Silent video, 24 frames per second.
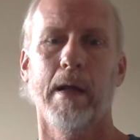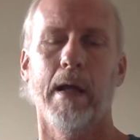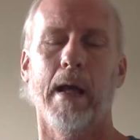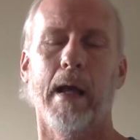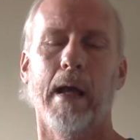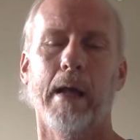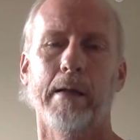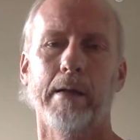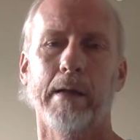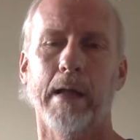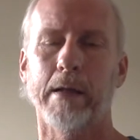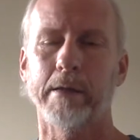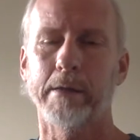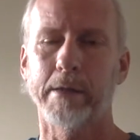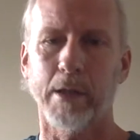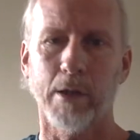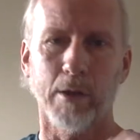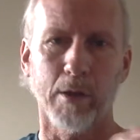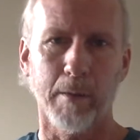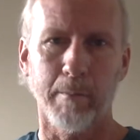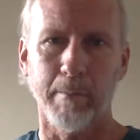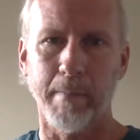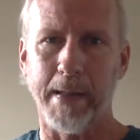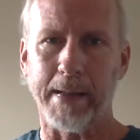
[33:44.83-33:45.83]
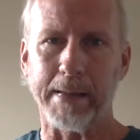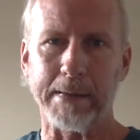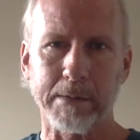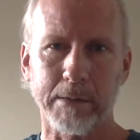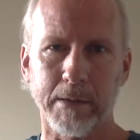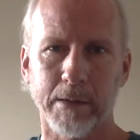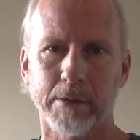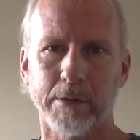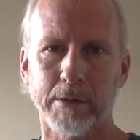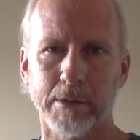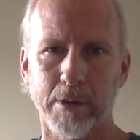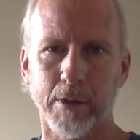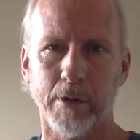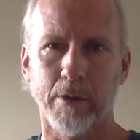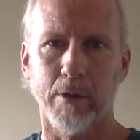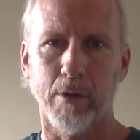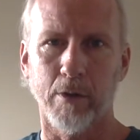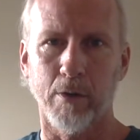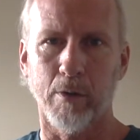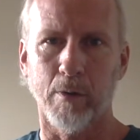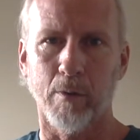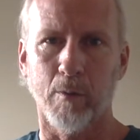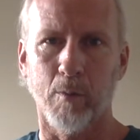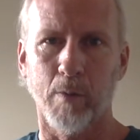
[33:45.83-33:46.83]
and until it makes sense to
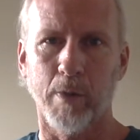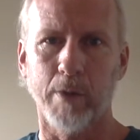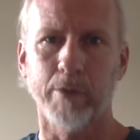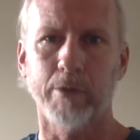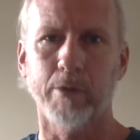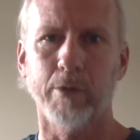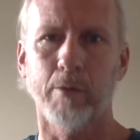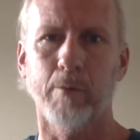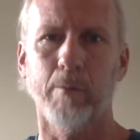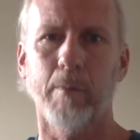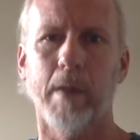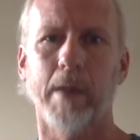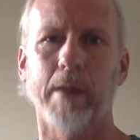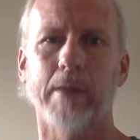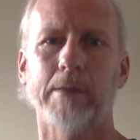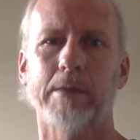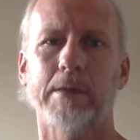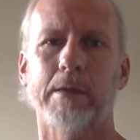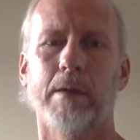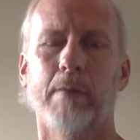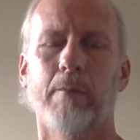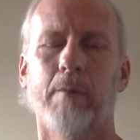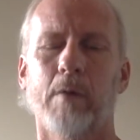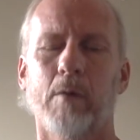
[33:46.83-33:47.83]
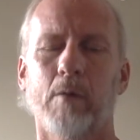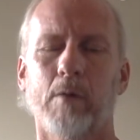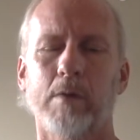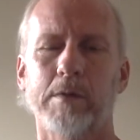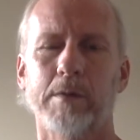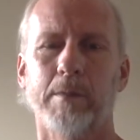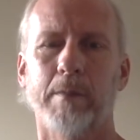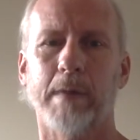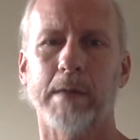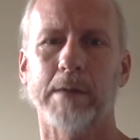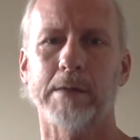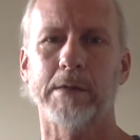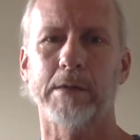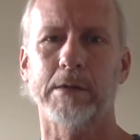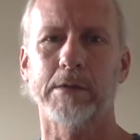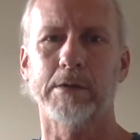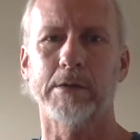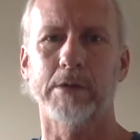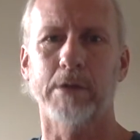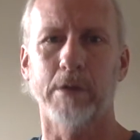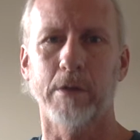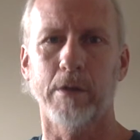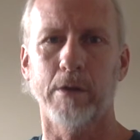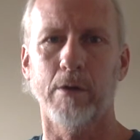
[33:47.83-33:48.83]
you. And once it makes sense
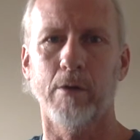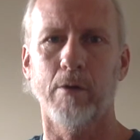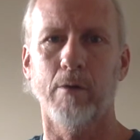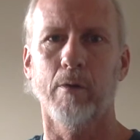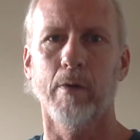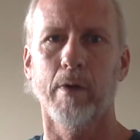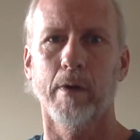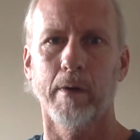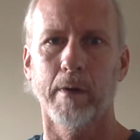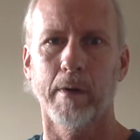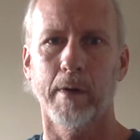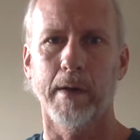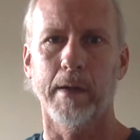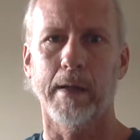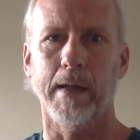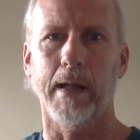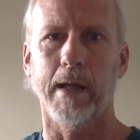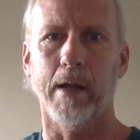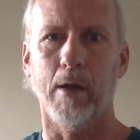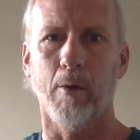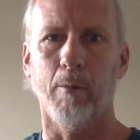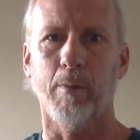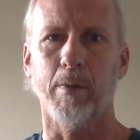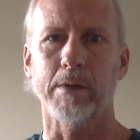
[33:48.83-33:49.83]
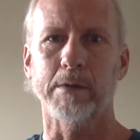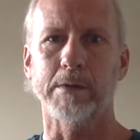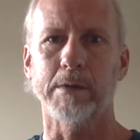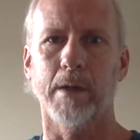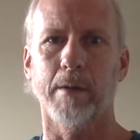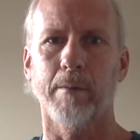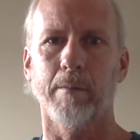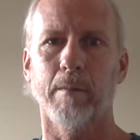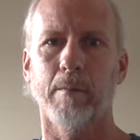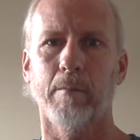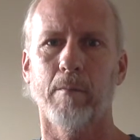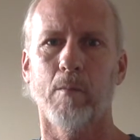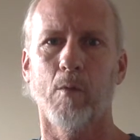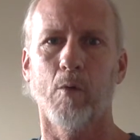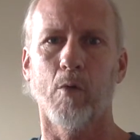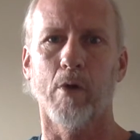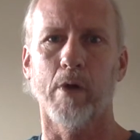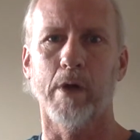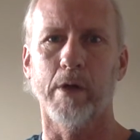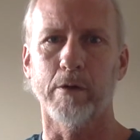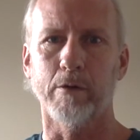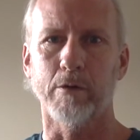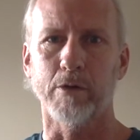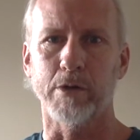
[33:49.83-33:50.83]
to you, then that opens up more
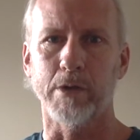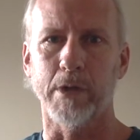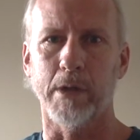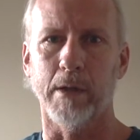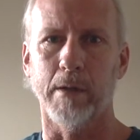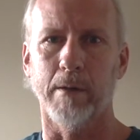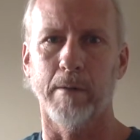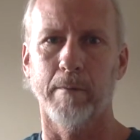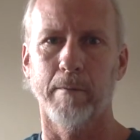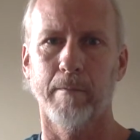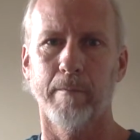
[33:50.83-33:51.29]
energy.